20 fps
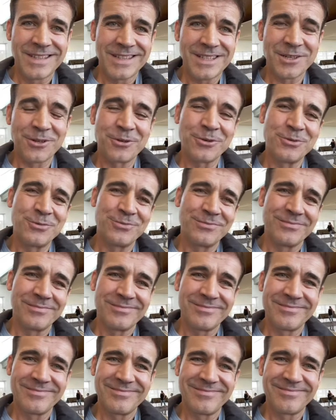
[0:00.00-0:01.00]
So,
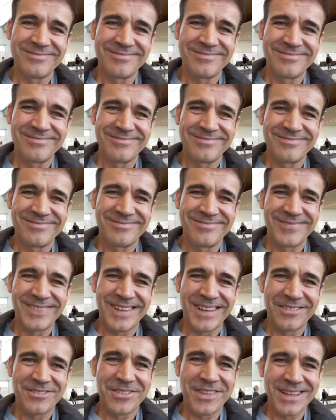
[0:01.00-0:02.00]

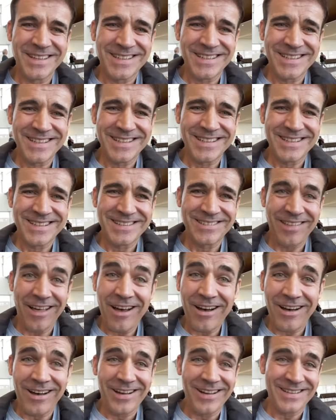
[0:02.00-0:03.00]
if this
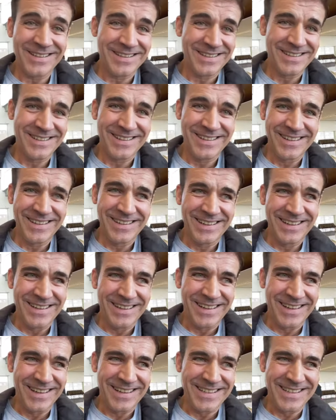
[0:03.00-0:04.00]
thought
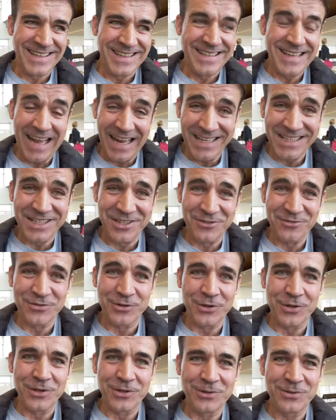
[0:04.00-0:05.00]
is enticing
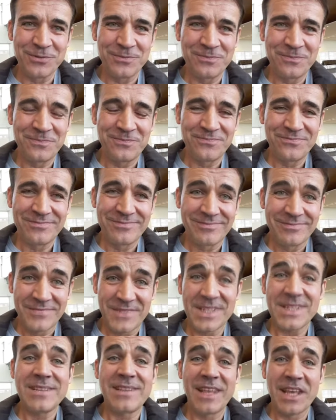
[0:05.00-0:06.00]
for you,
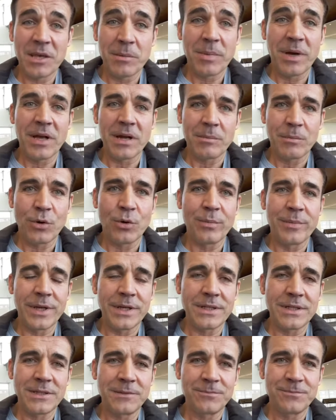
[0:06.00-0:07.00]
just think about a
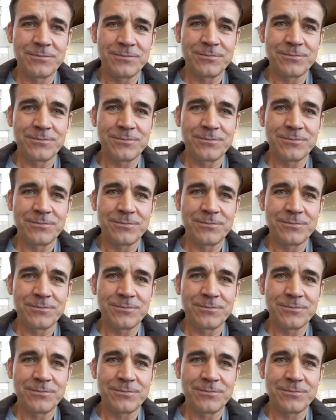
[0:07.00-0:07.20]
moment.